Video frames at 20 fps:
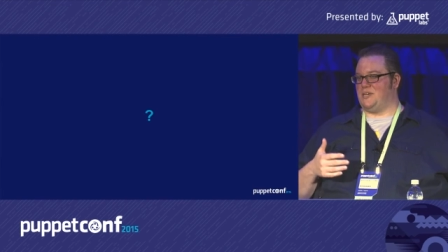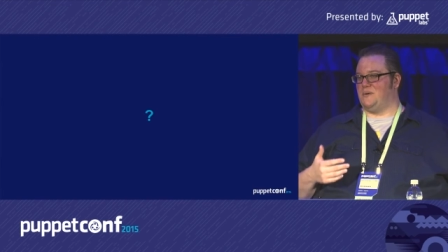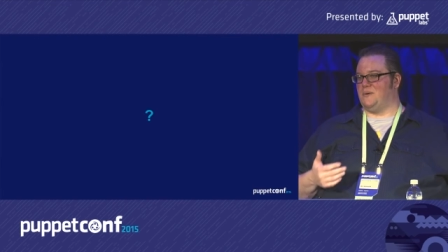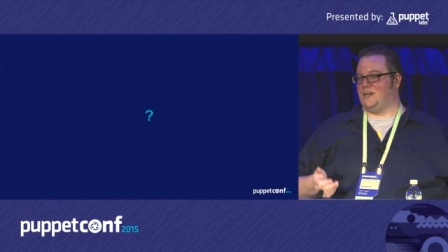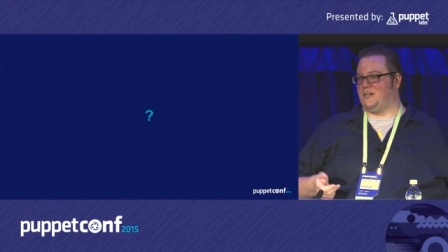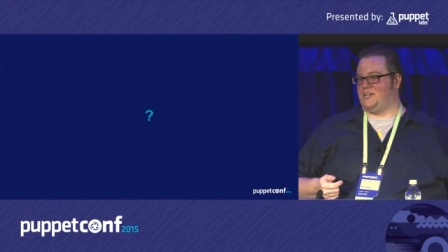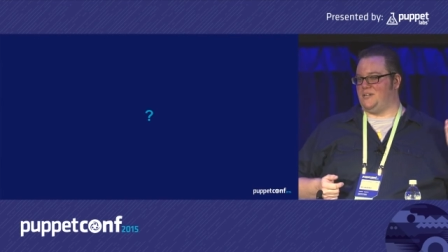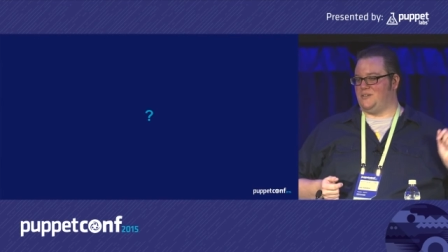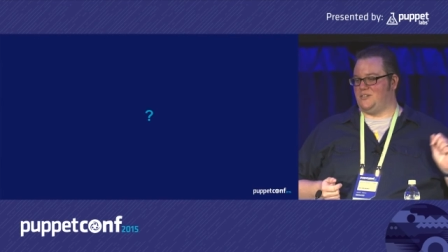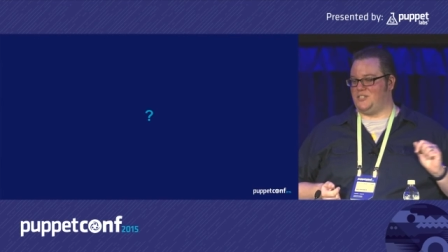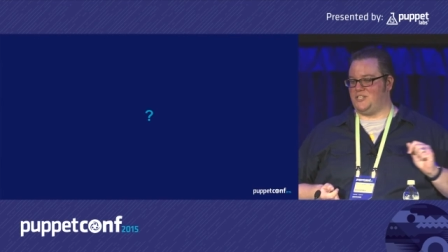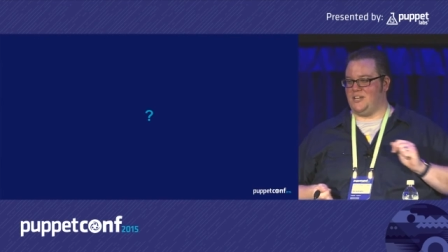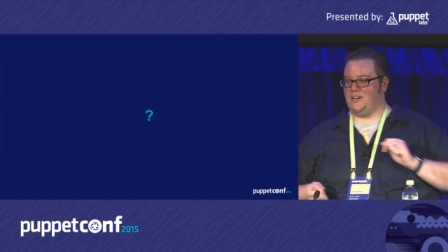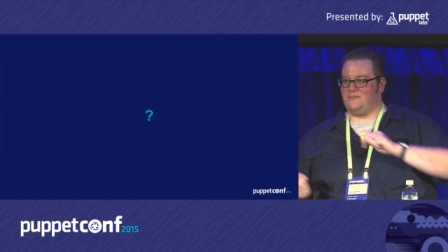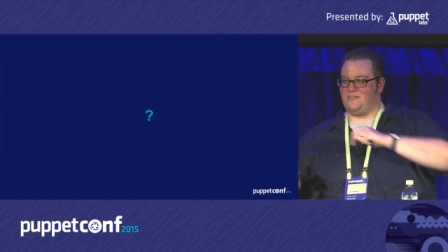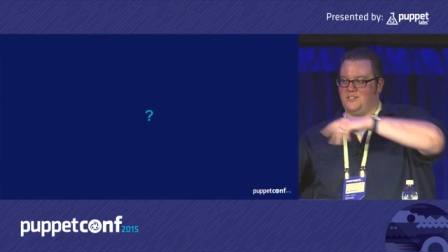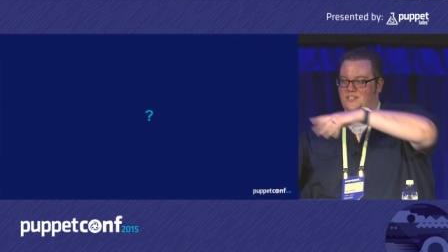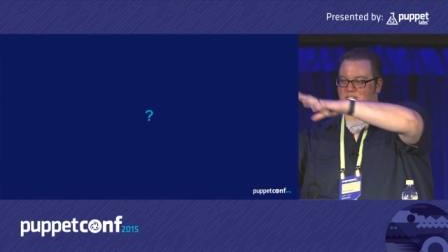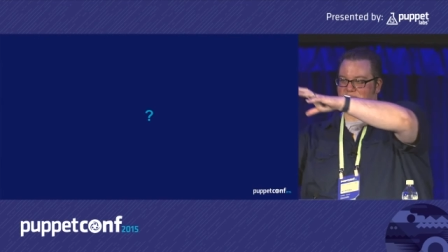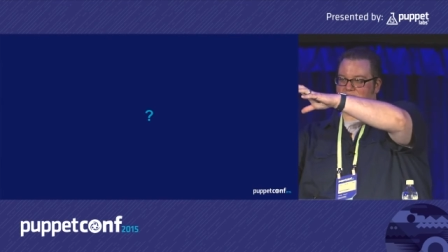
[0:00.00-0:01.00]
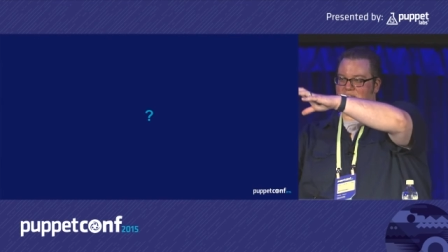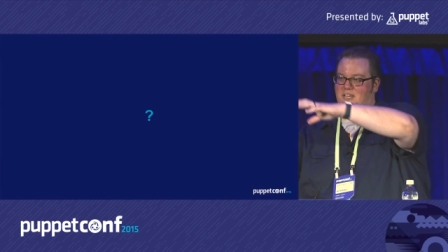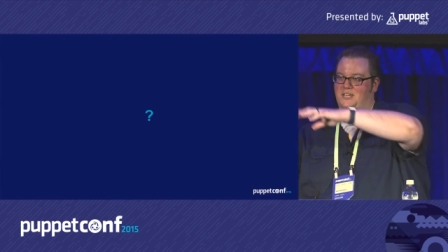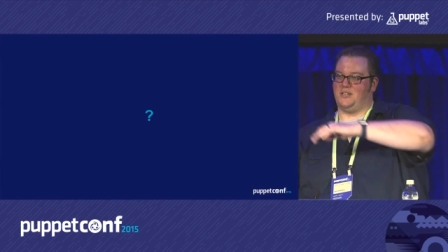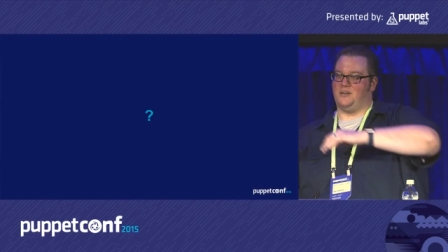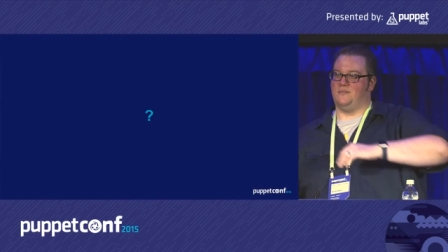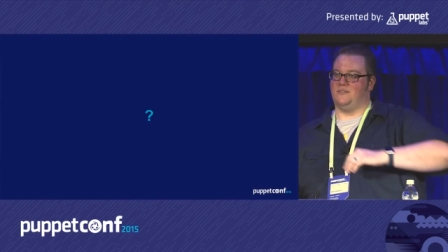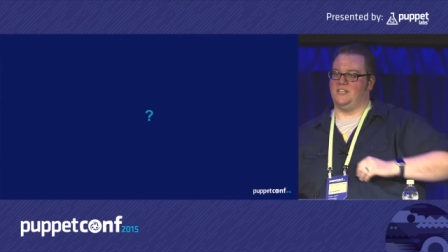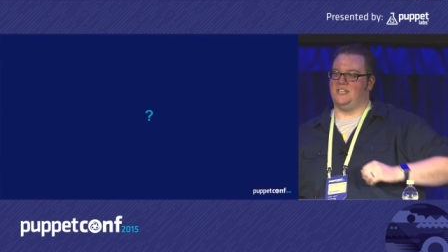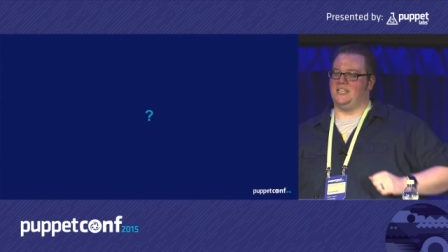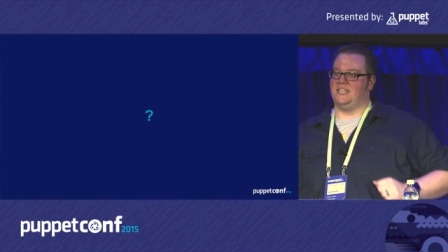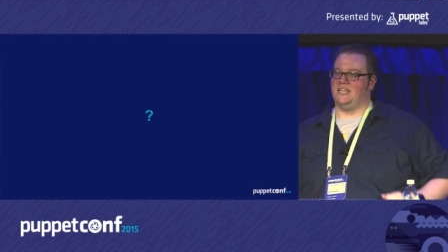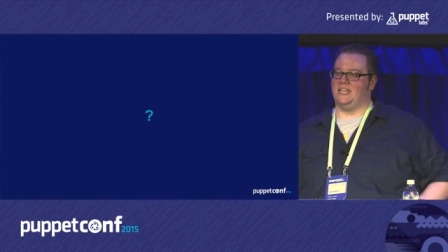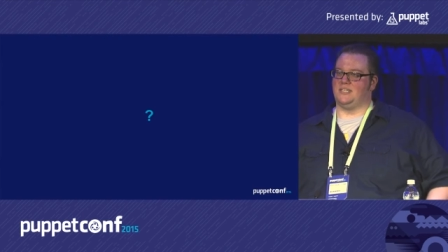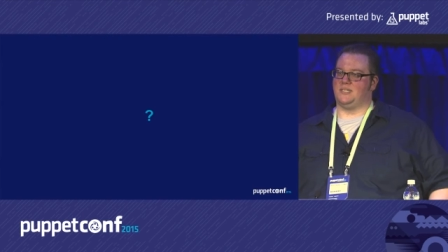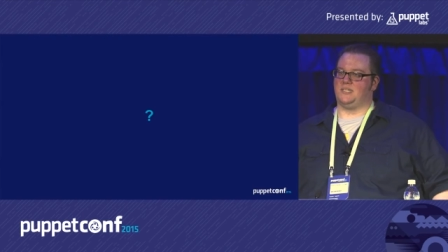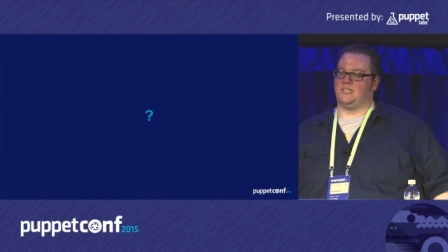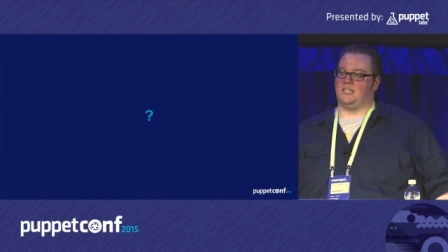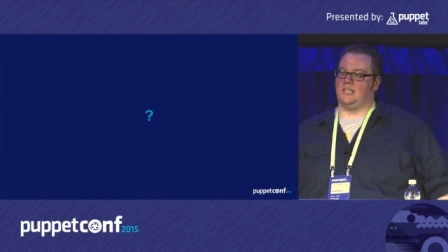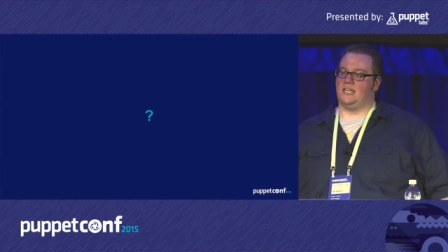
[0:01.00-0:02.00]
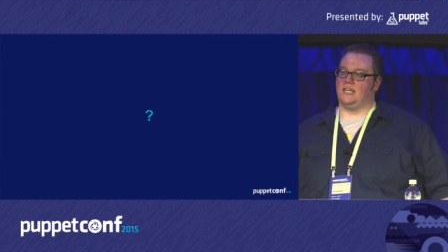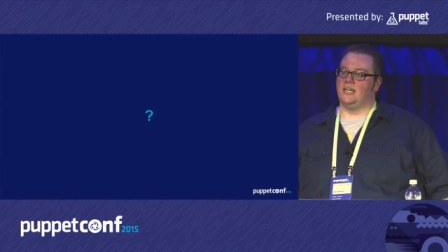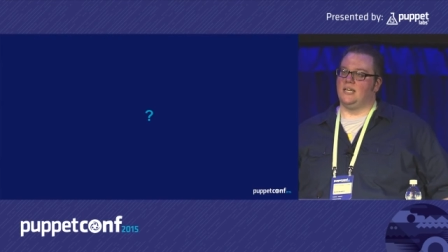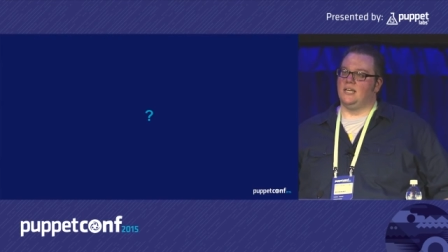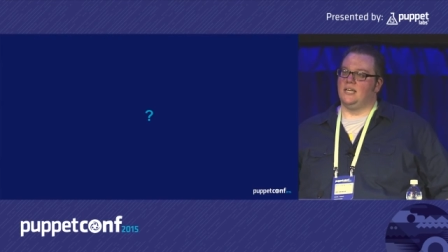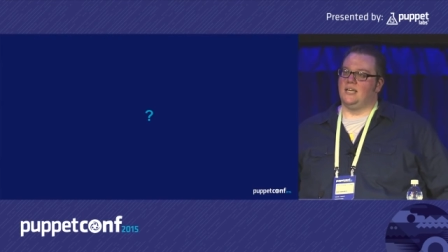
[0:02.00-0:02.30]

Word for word: you want to do in chef and just kick it over to DSC.